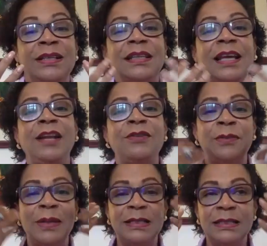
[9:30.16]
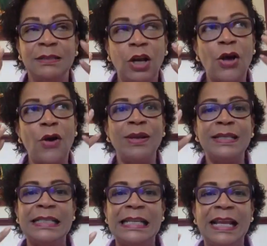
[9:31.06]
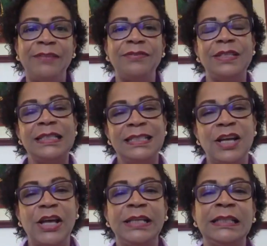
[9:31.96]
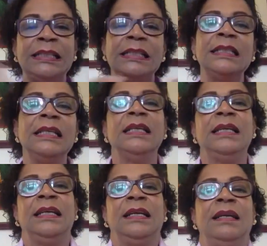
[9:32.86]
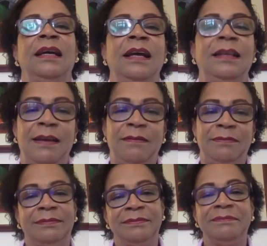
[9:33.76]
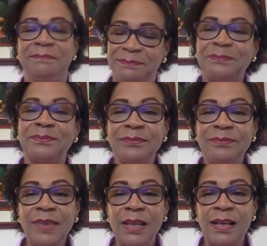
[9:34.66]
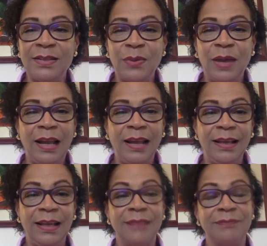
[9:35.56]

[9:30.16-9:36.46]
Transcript: skin from its glow, its lift, its tightened. And that's why I like it.